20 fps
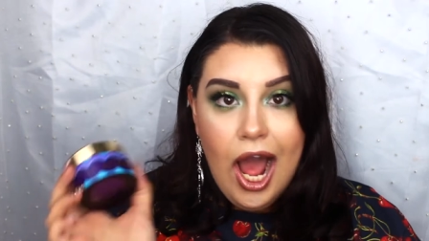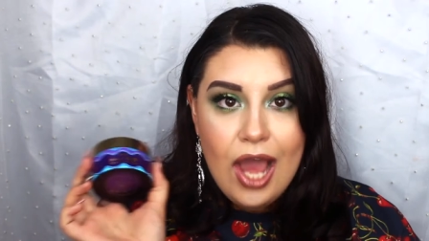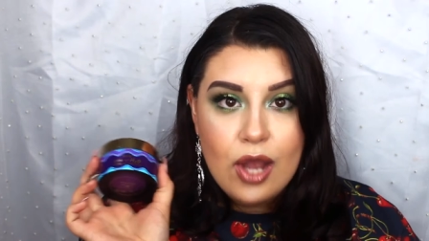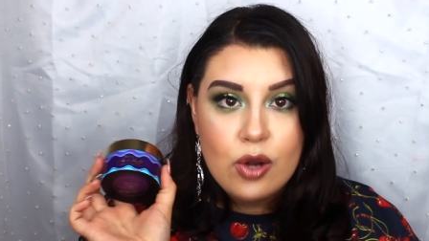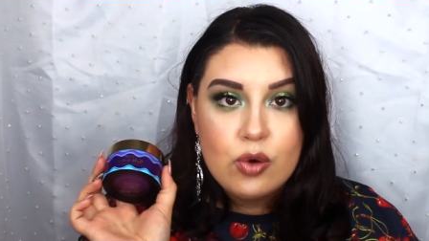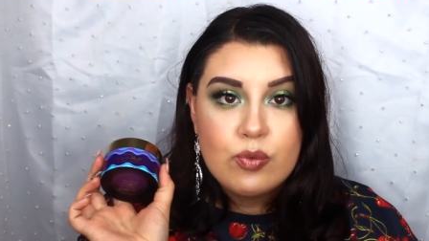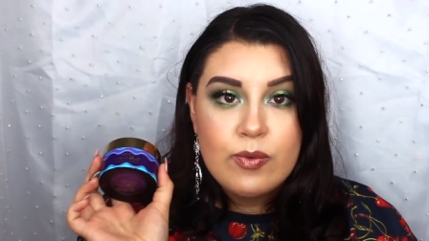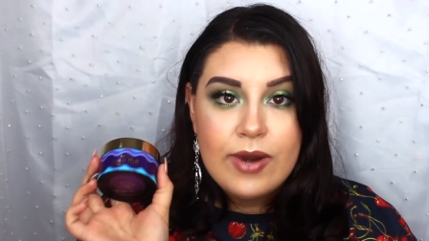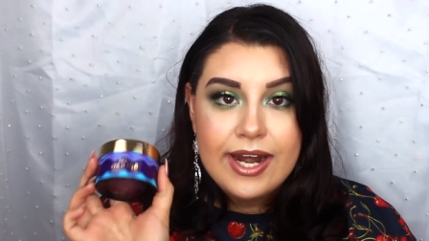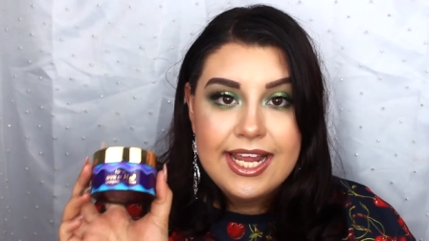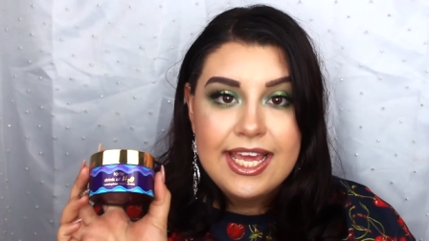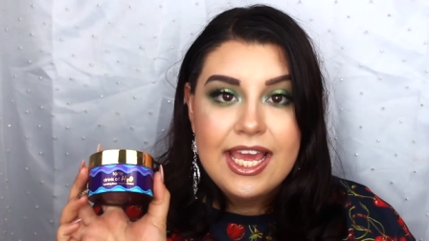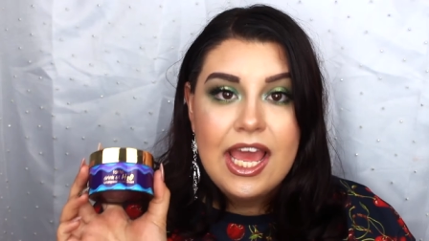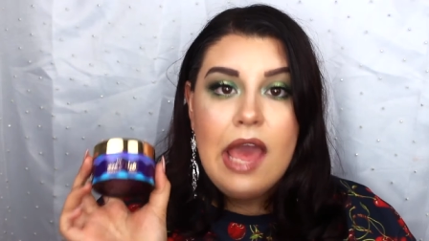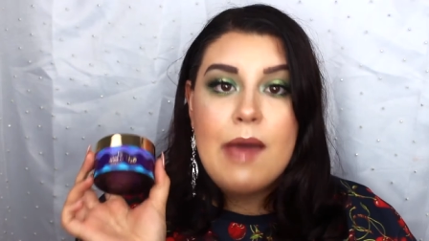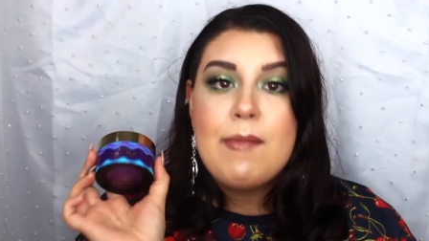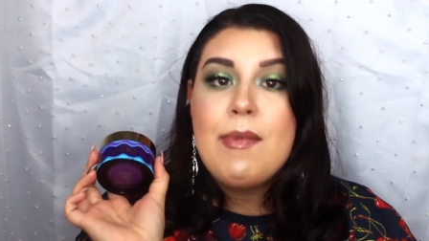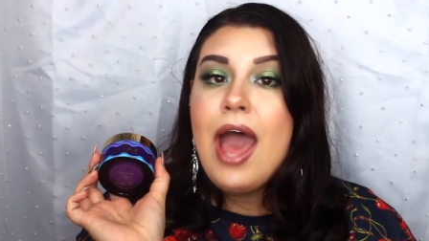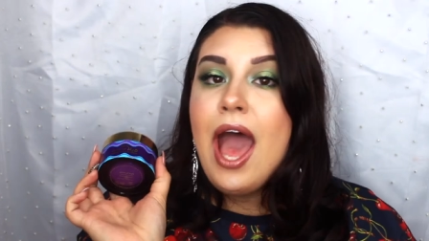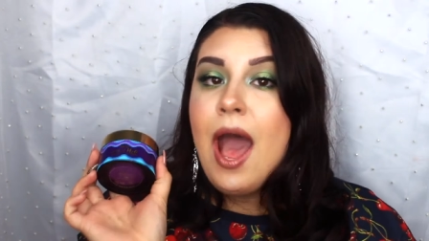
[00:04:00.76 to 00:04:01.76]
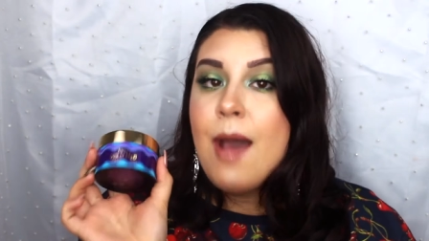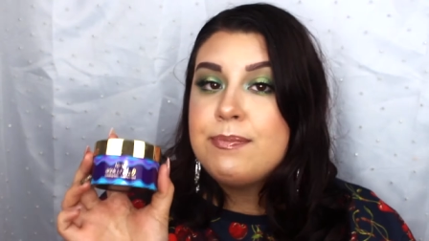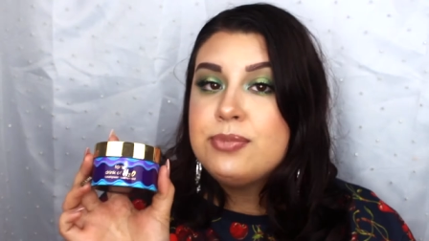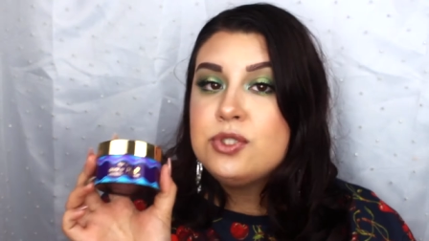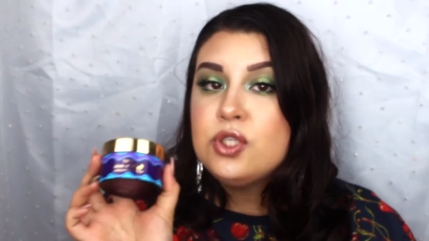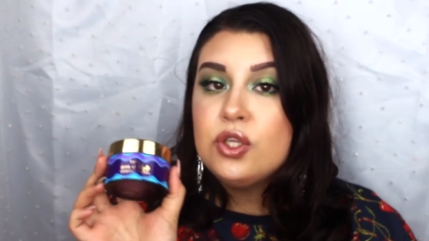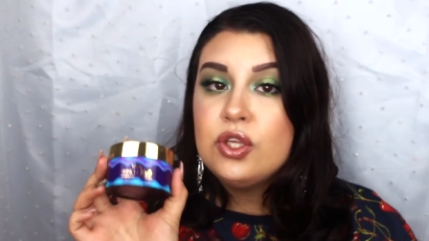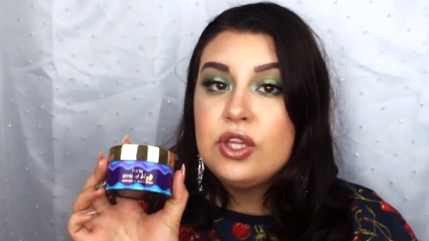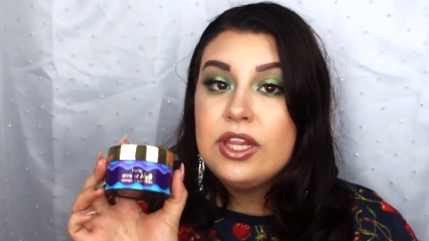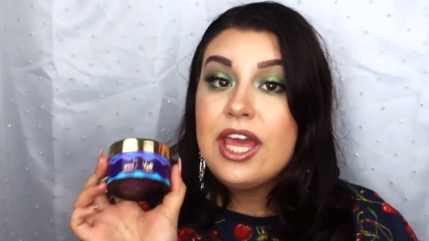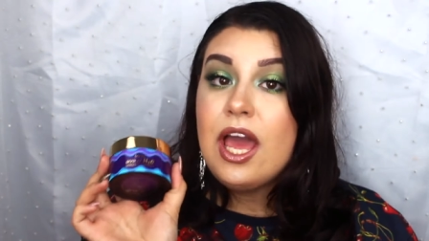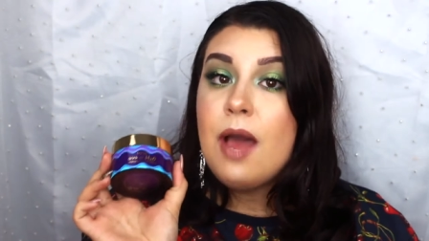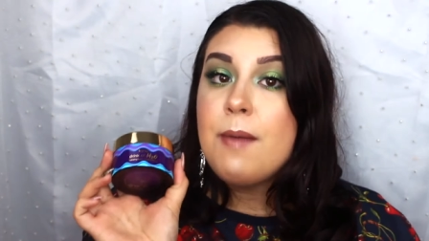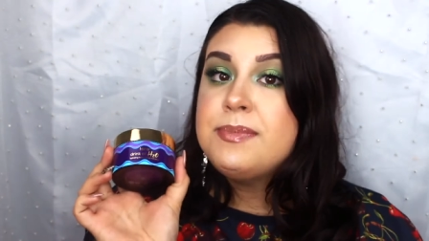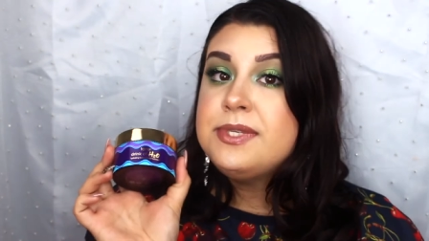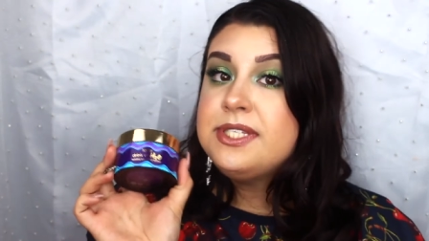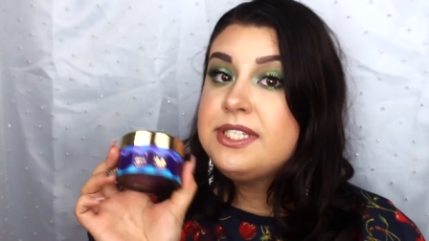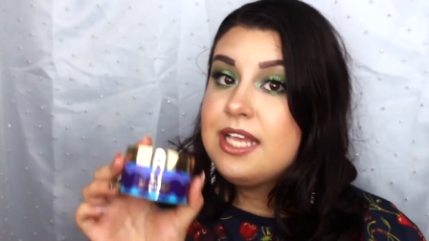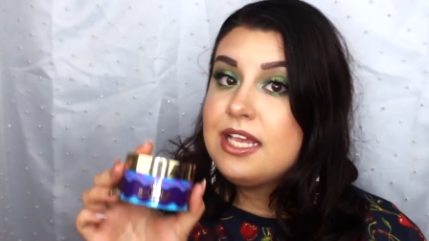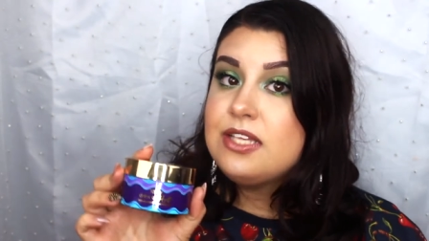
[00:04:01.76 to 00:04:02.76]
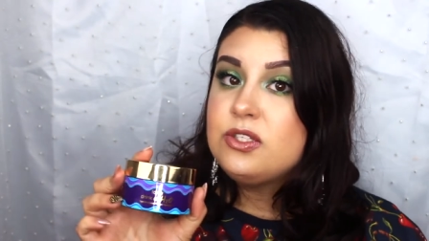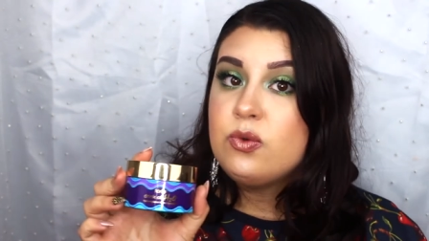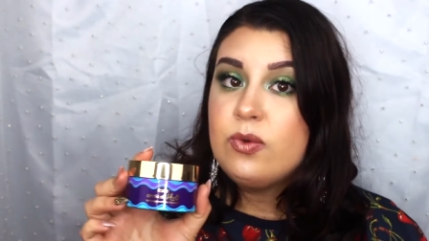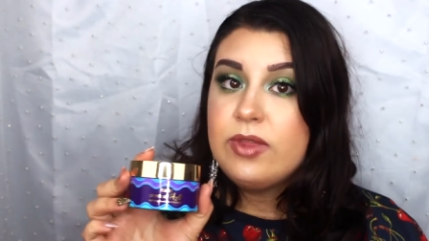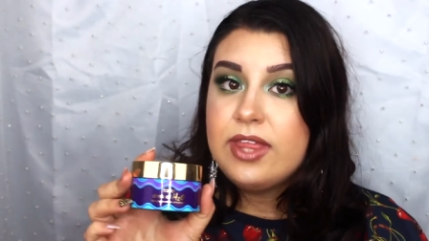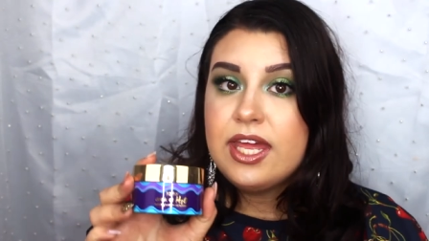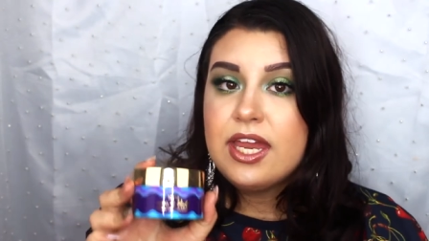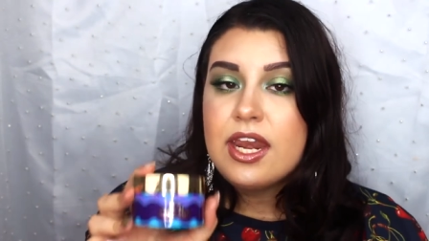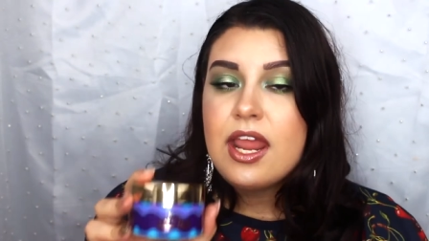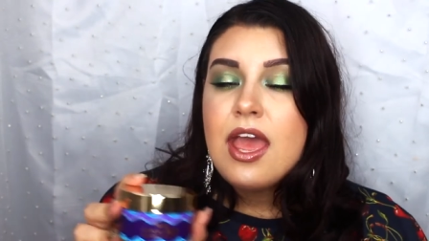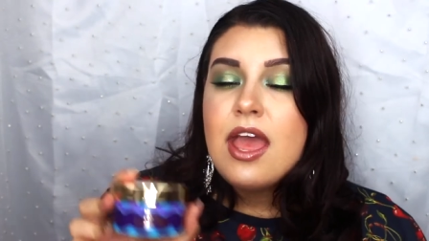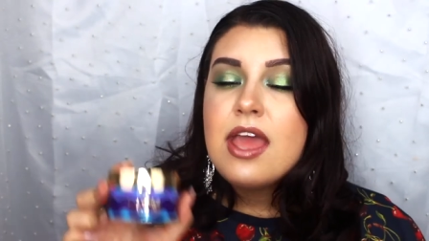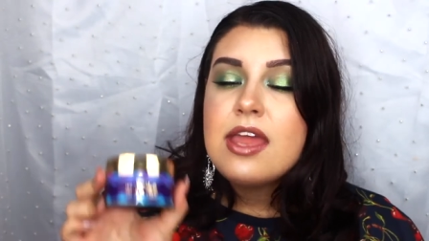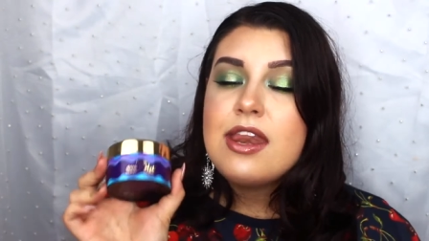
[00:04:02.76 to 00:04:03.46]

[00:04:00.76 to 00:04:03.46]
I already am absolutely obsessed with it.